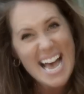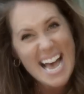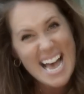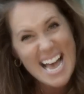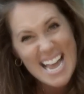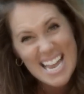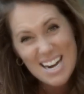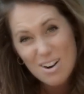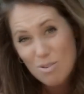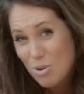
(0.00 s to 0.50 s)

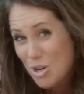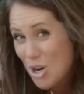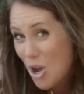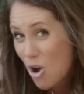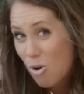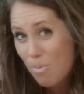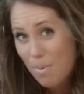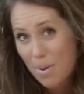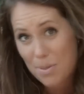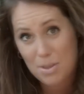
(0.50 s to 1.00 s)
I don't
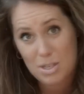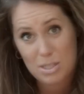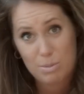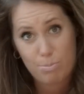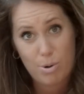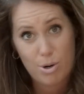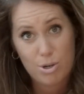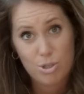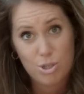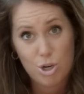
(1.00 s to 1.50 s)
know about this
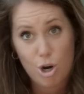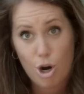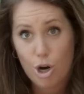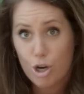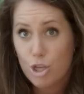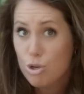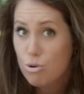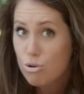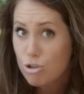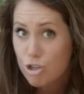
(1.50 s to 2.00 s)
person,
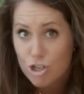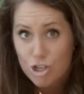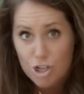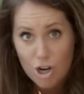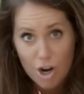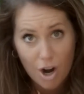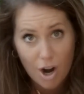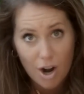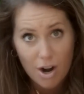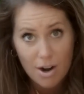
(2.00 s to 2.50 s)
are you
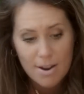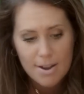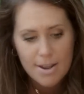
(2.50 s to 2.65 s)
sure?